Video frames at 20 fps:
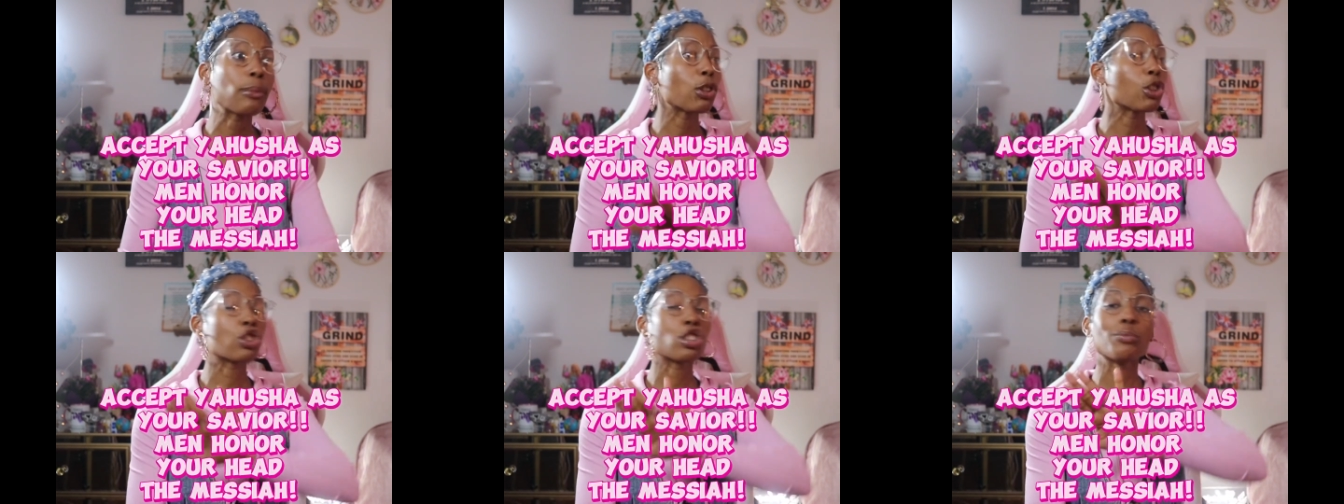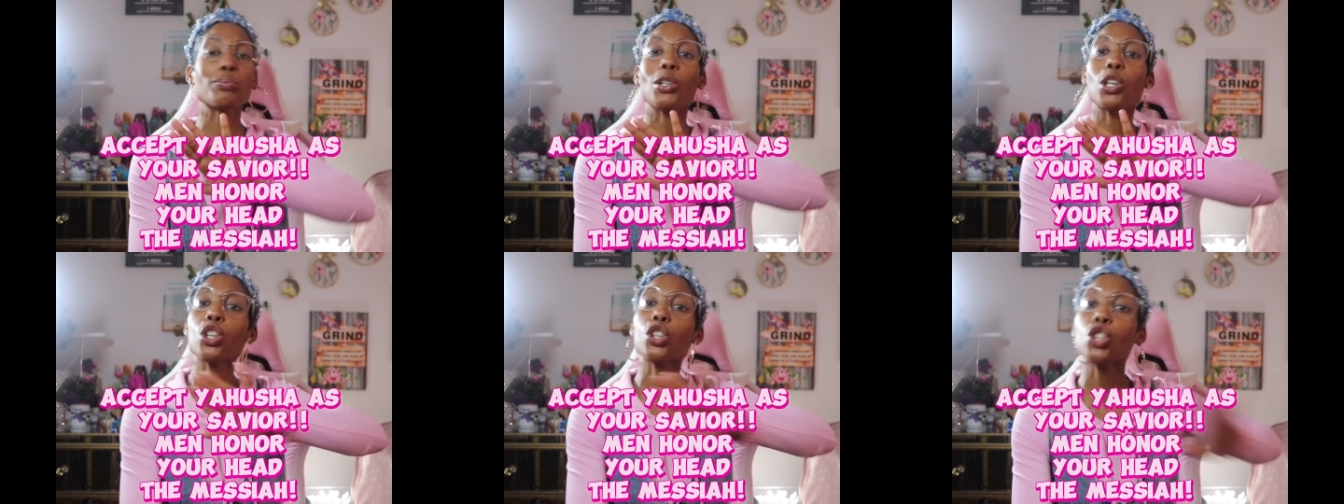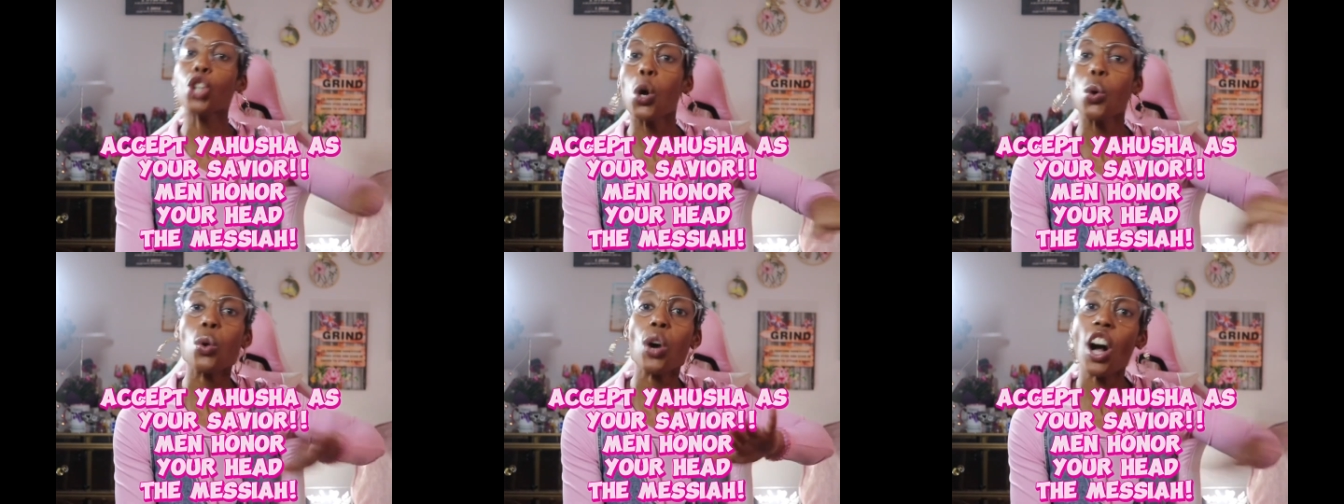there should be
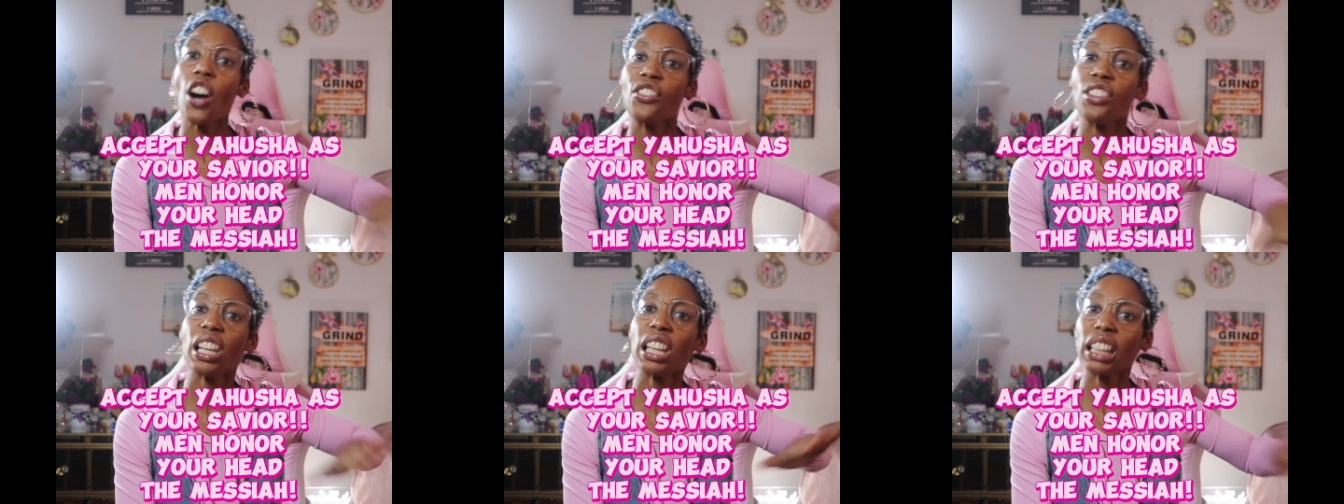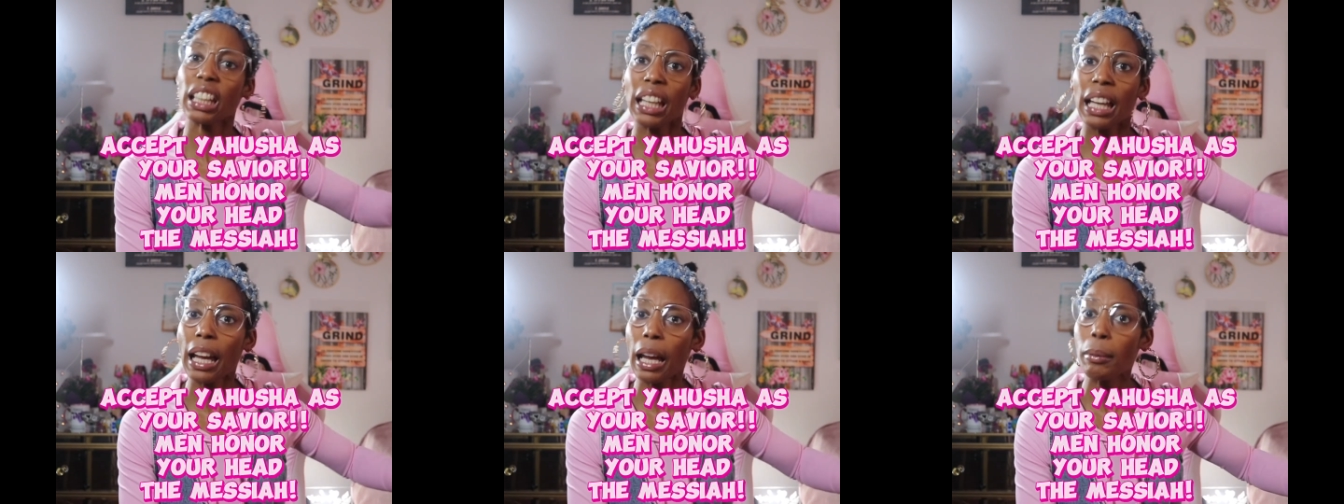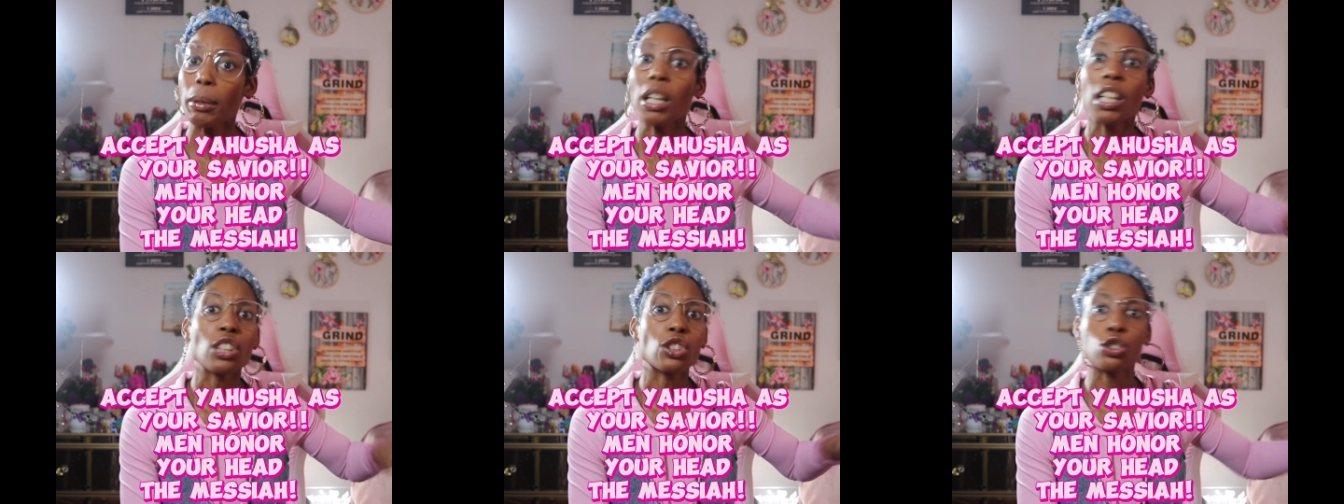no other
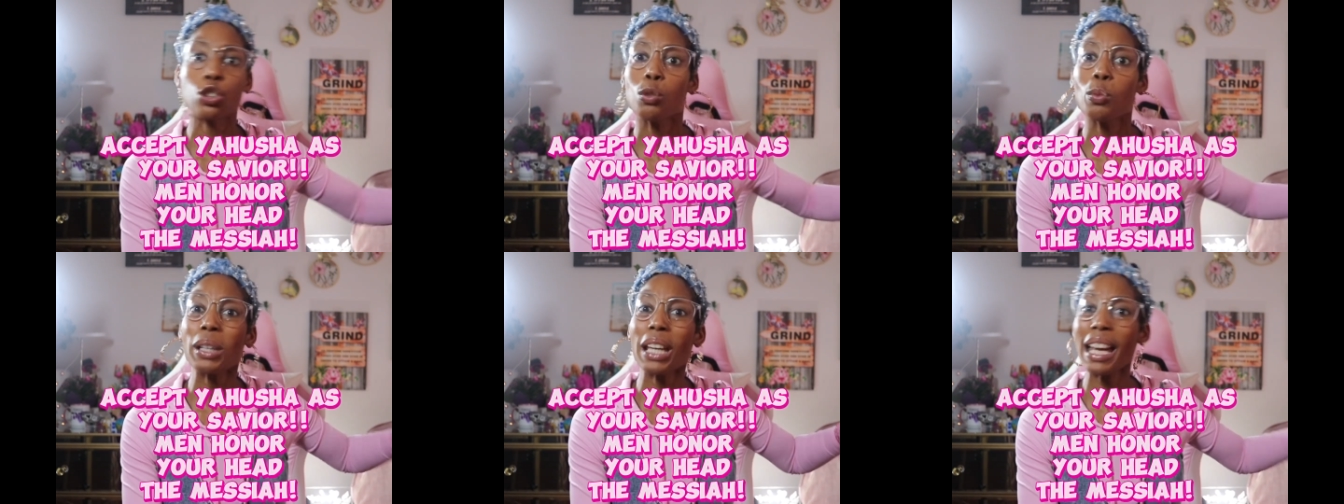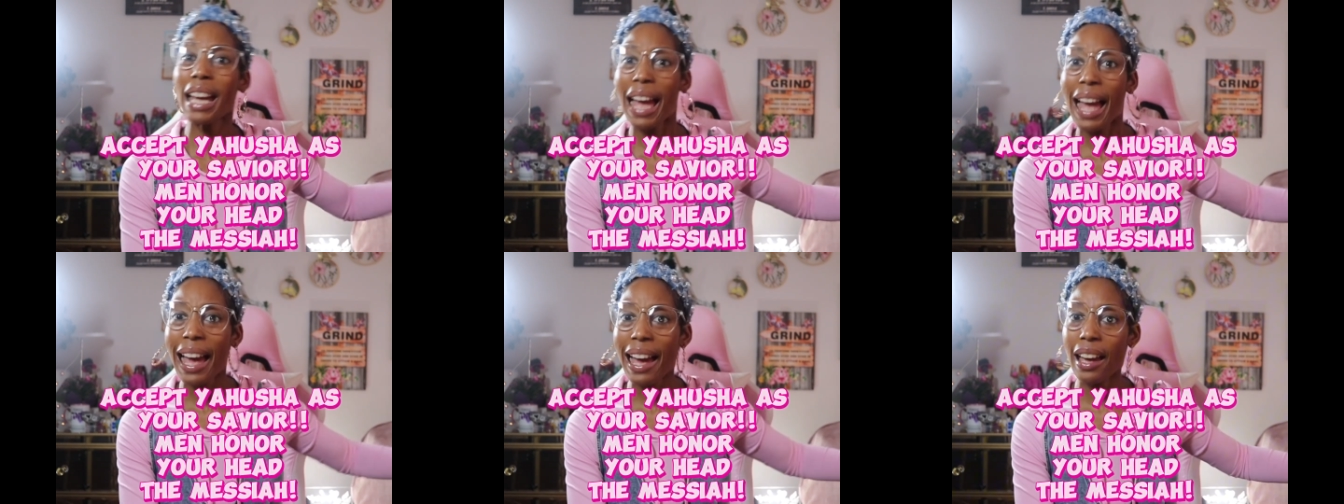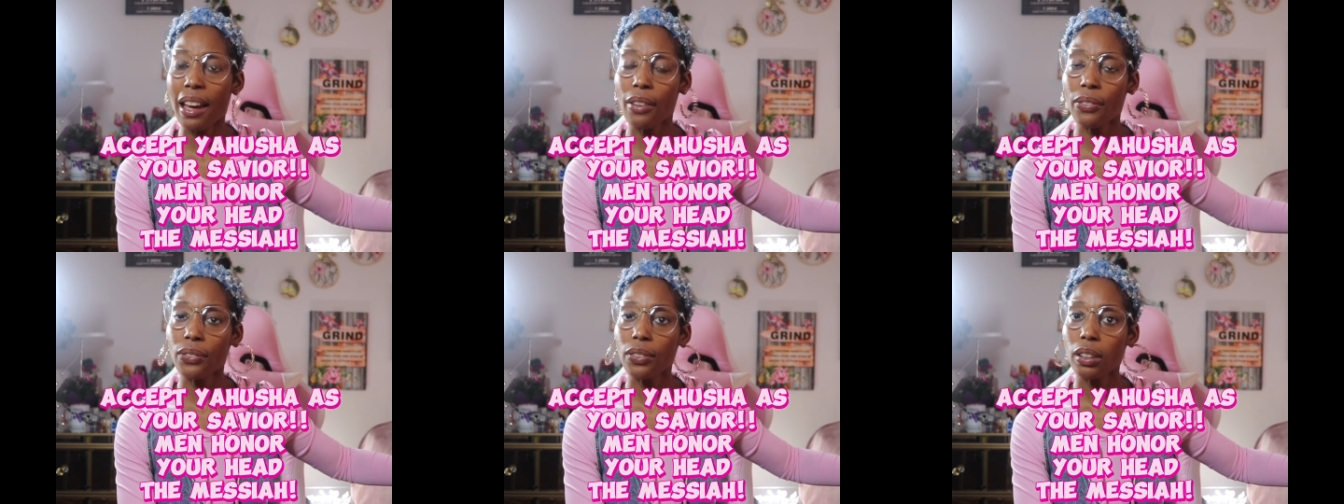lamb to we
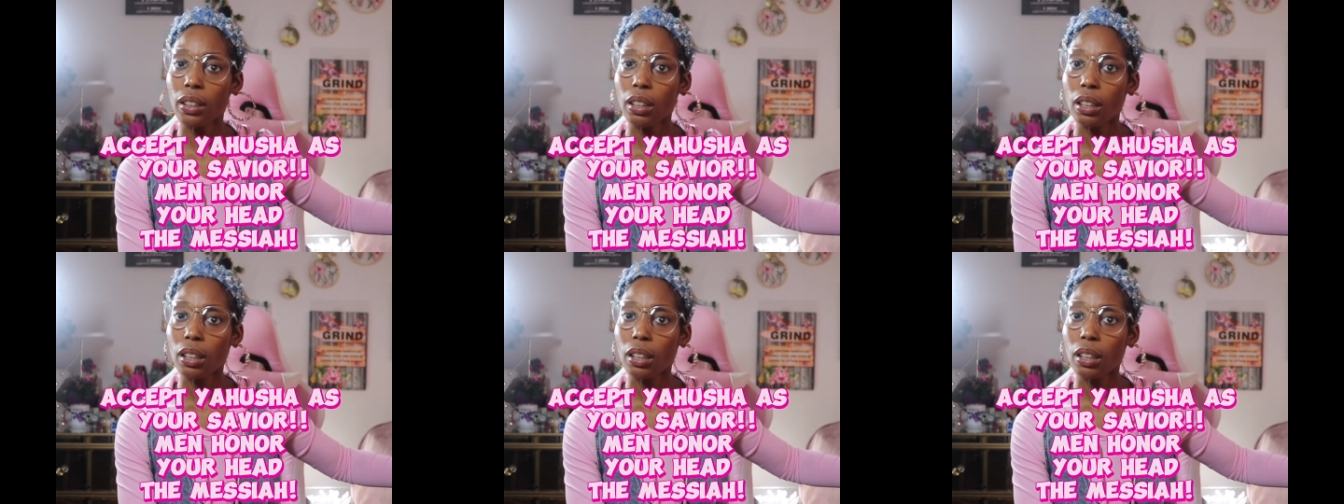have.